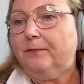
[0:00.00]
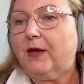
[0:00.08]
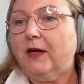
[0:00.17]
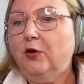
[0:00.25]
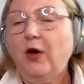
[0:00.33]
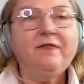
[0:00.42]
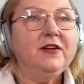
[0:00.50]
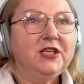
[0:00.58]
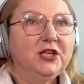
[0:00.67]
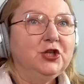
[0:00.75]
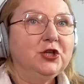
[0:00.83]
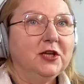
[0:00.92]
you have a
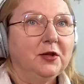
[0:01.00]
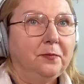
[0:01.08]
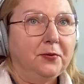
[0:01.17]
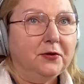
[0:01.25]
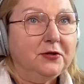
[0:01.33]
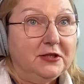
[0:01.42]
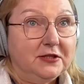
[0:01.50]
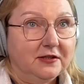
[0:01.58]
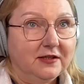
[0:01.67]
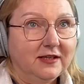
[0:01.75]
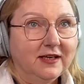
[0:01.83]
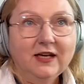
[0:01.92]
digital
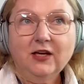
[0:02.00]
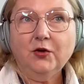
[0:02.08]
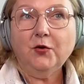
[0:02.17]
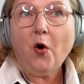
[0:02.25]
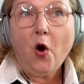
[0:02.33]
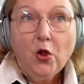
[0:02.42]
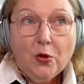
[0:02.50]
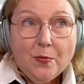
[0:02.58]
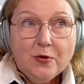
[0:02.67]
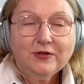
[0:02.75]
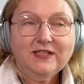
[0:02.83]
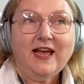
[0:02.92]
person who almost